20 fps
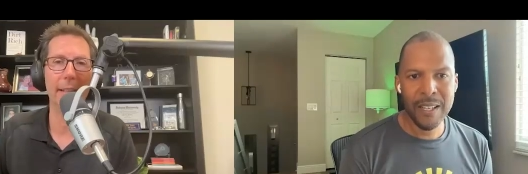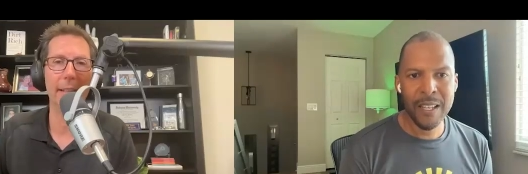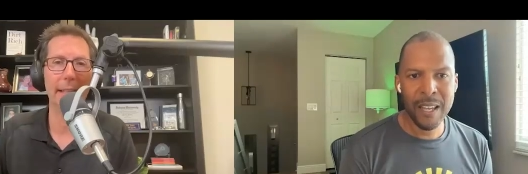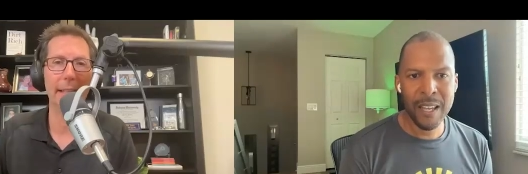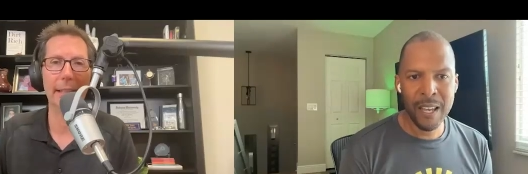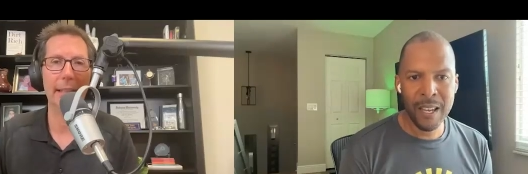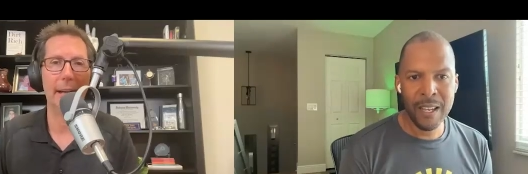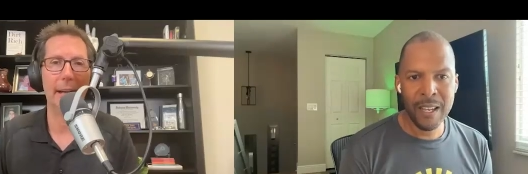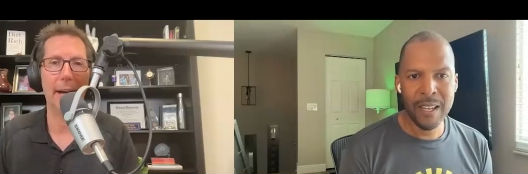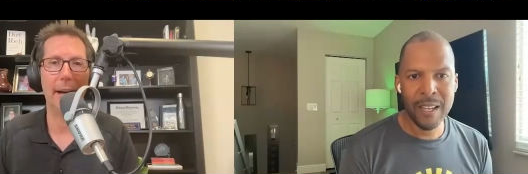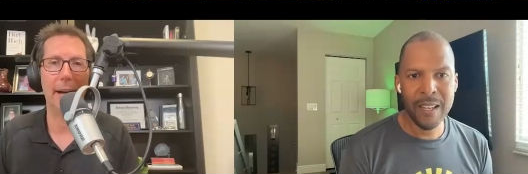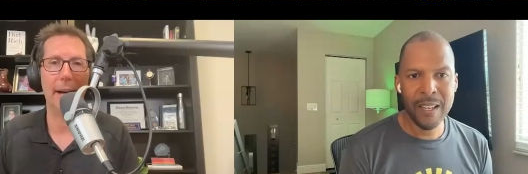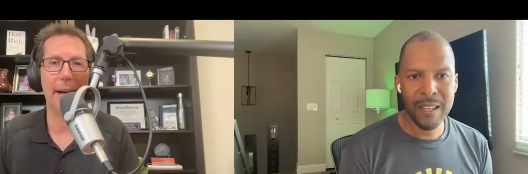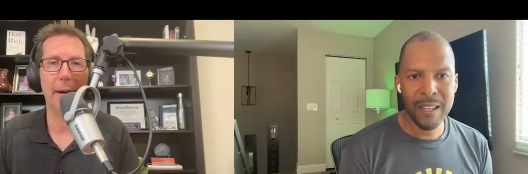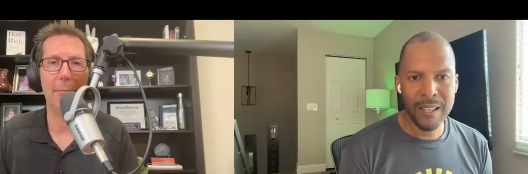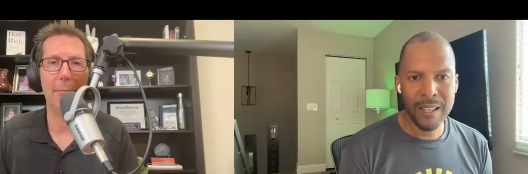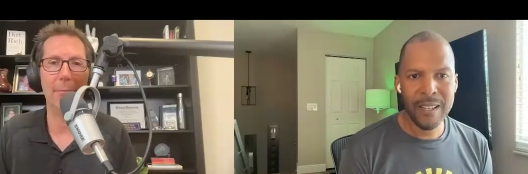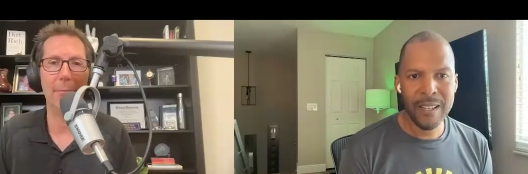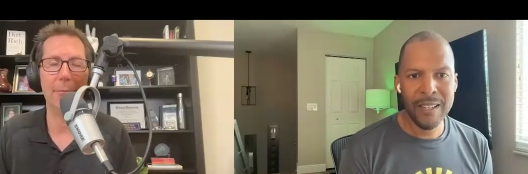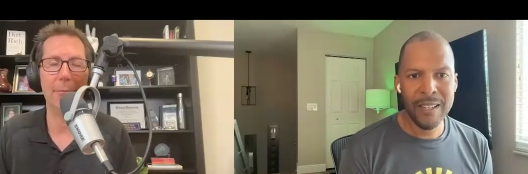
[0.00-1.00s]
Speaker 1: Yeah.
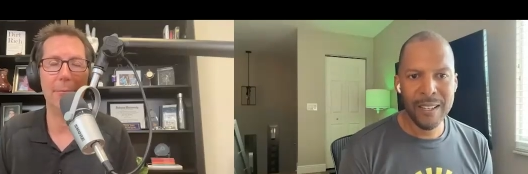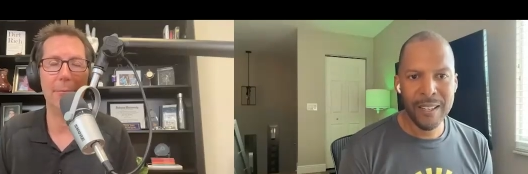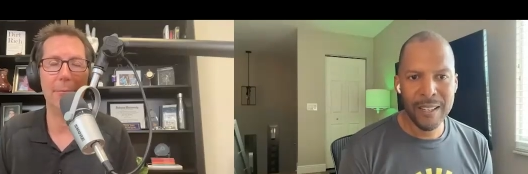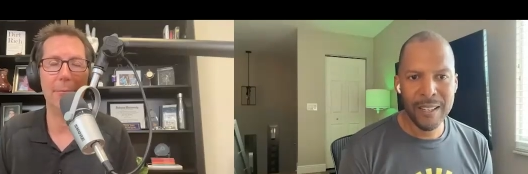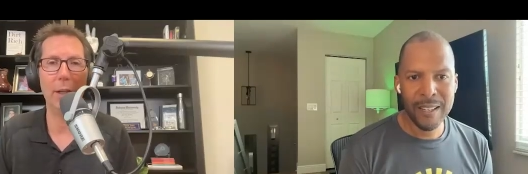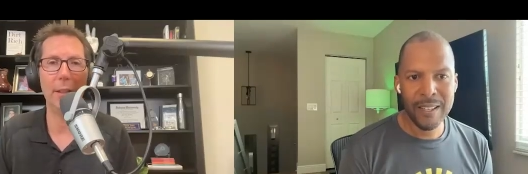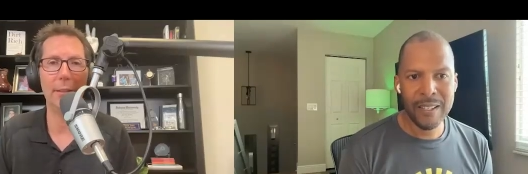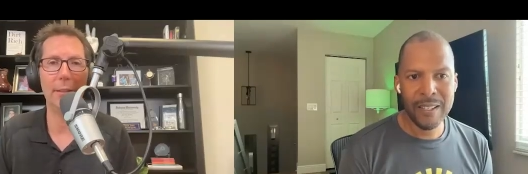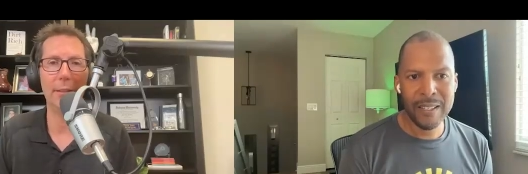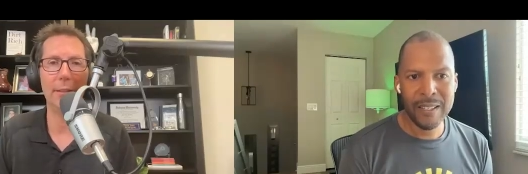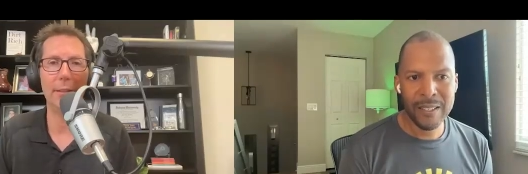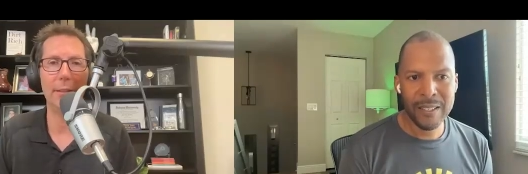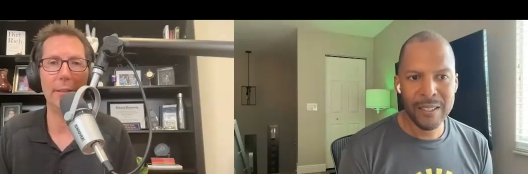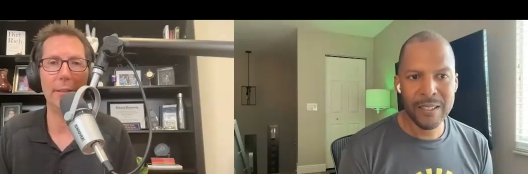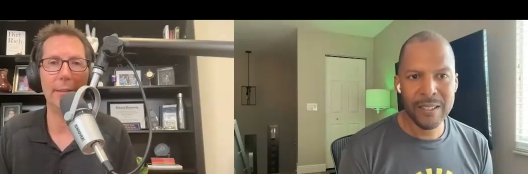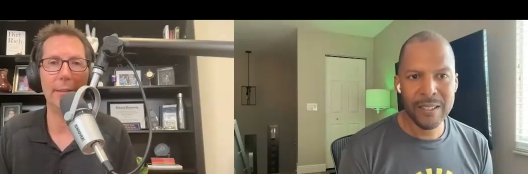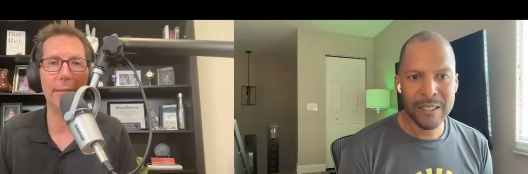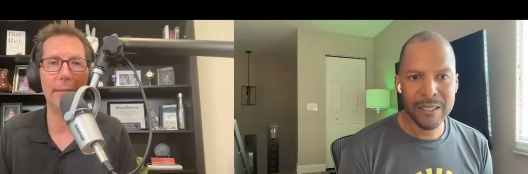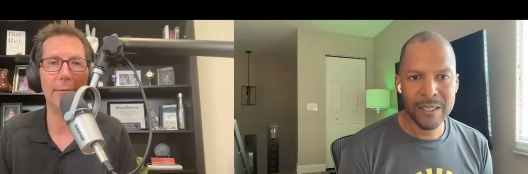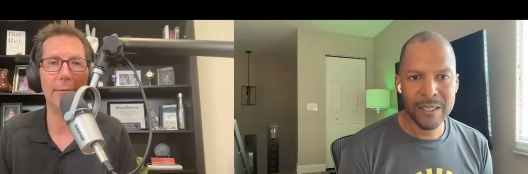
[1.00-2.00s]
Um, what
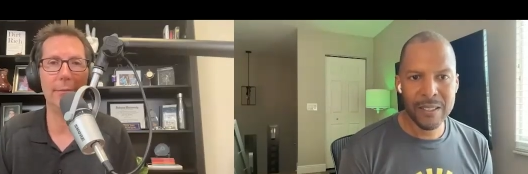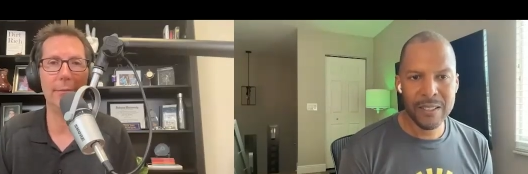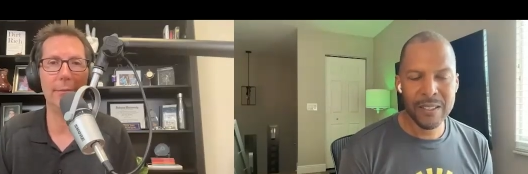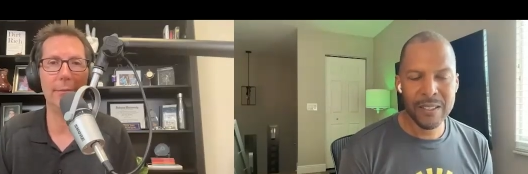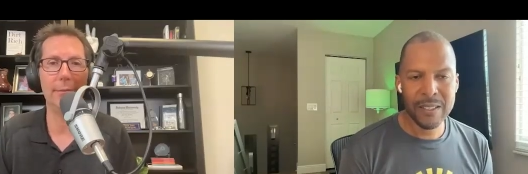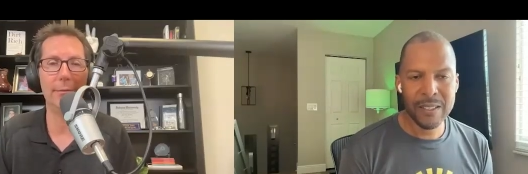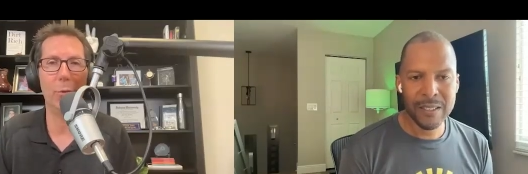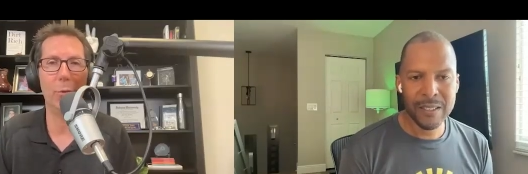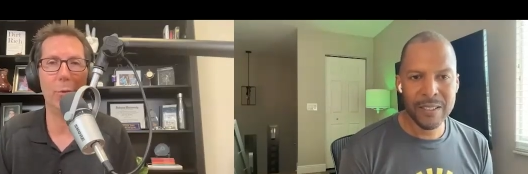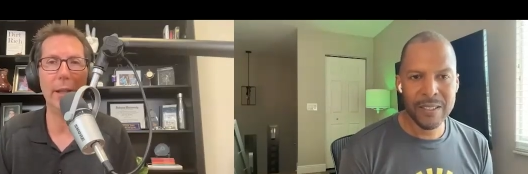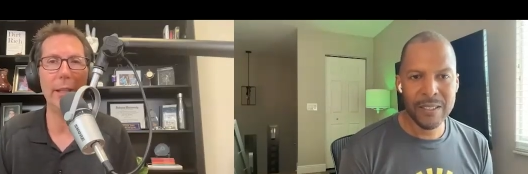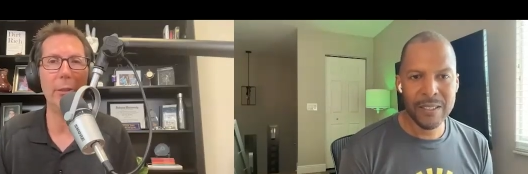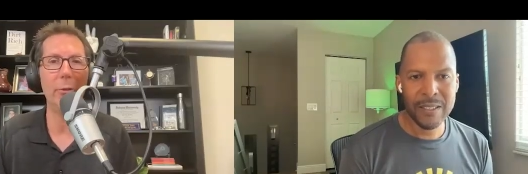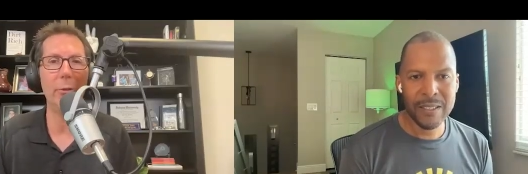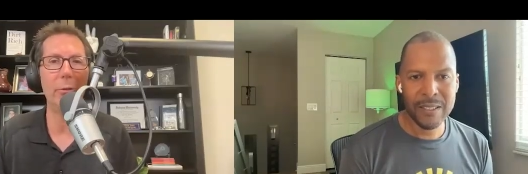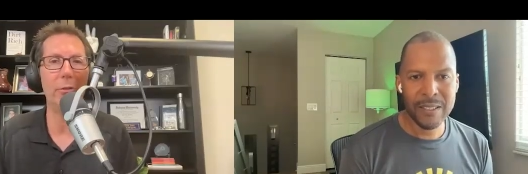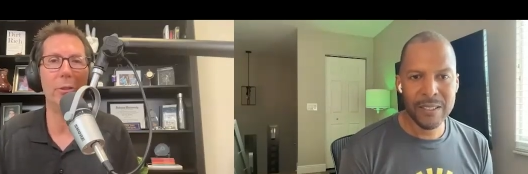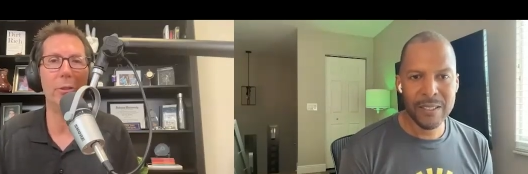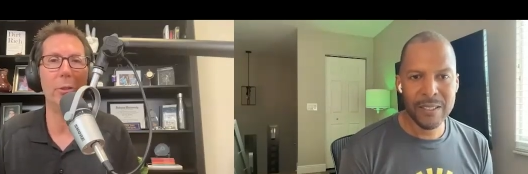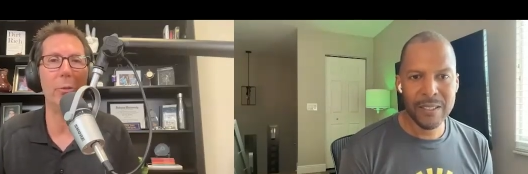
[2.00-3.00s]
what are you
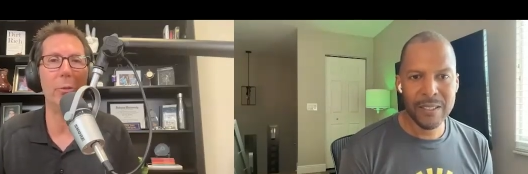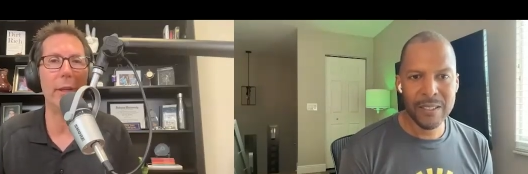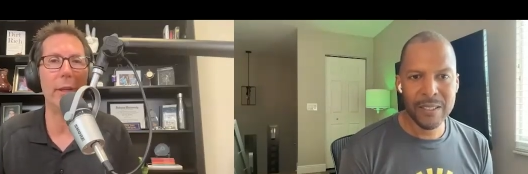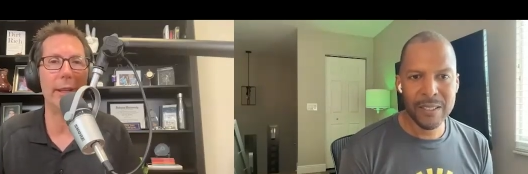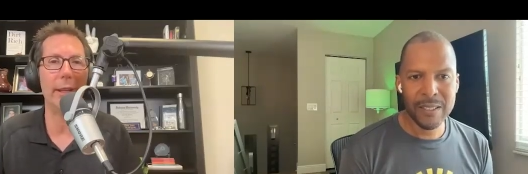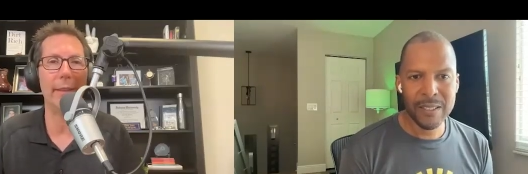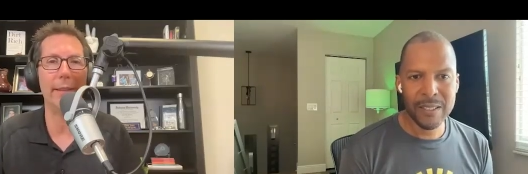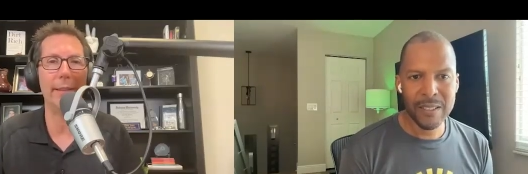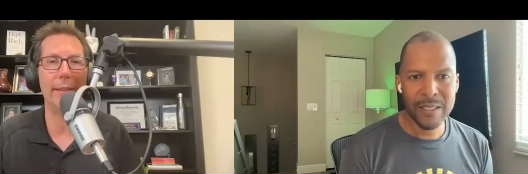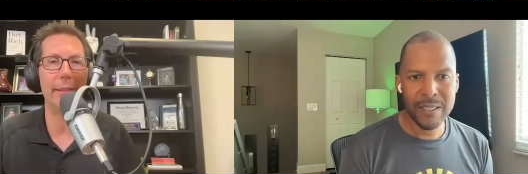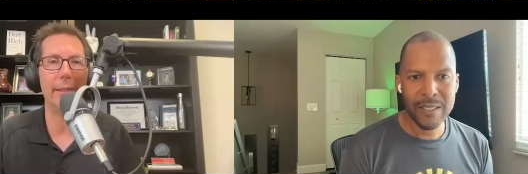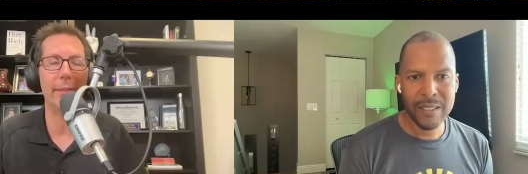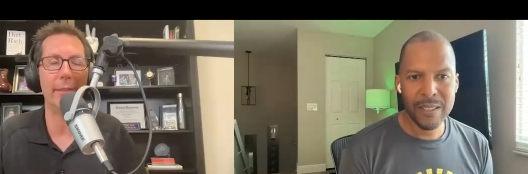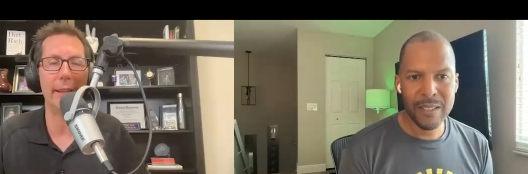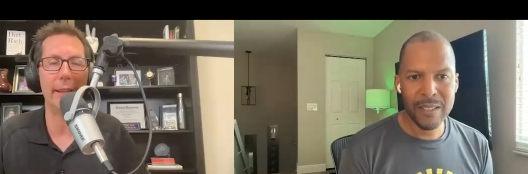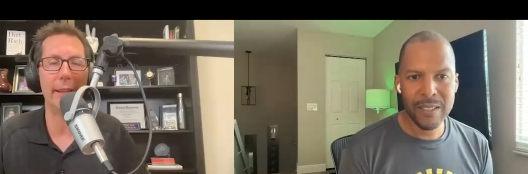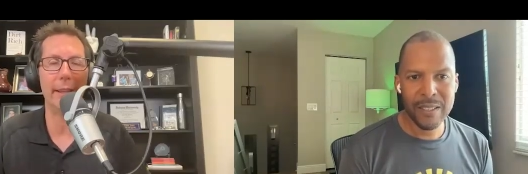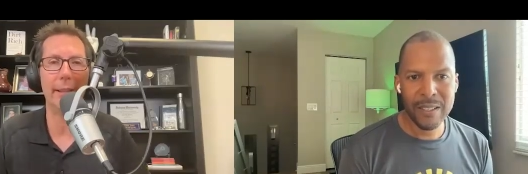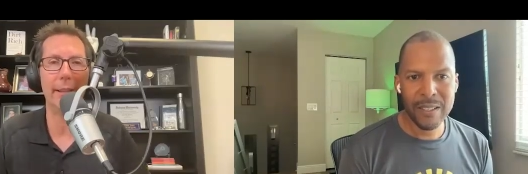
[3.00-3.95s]
doing then, do you think,